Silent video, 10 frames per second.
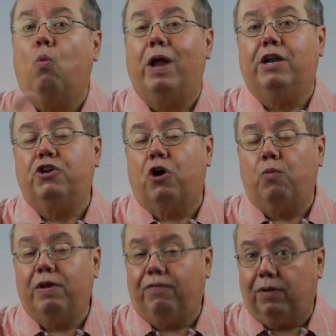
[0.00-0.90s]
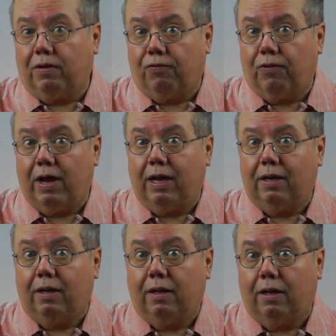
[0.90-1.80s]
When don't we feel
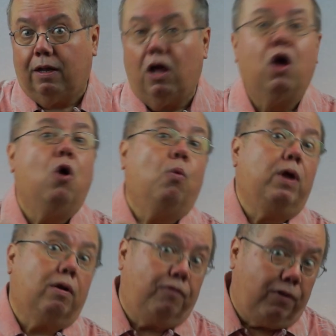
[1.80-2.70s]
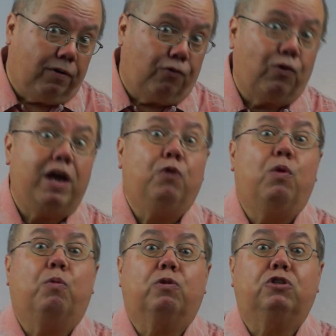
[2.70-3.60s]
afraid? We don't feel afraid
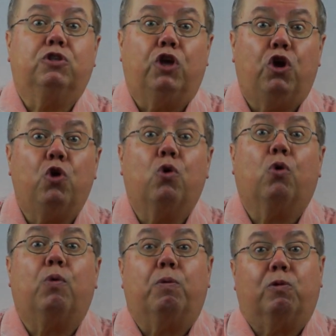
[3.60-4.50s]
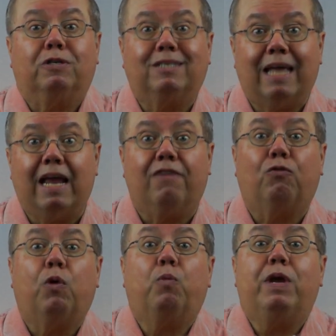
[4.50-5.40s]
when we're secure, when we're
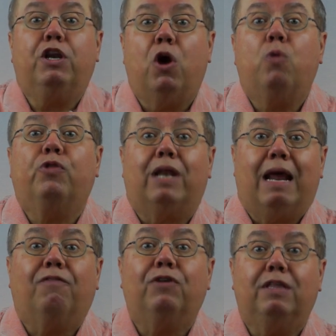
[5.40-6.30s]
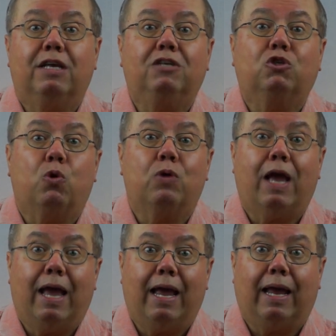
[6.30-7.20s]
safe, when we know that everything's
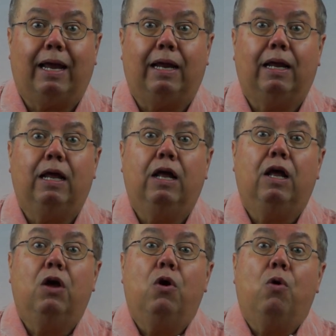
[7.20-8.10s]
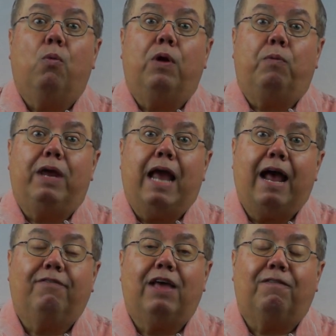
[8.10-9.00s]
okay when we
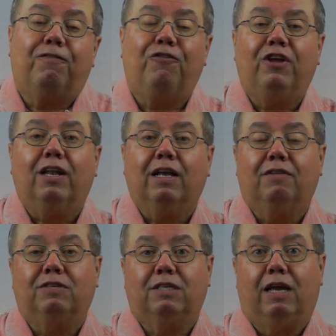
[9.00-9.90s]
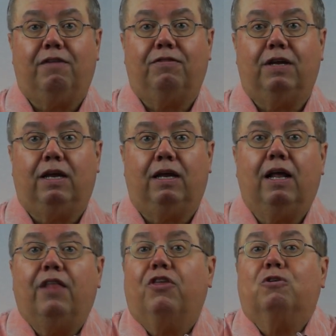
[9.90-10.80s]
have that feeling of safety,
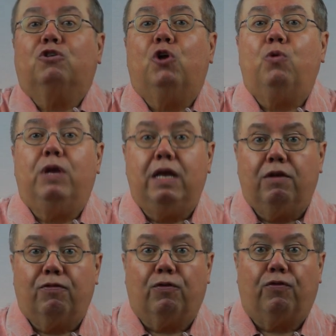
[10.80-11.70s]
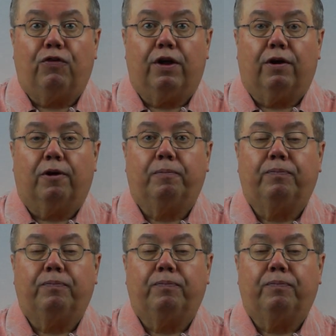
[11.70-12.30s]
there's no need for fear.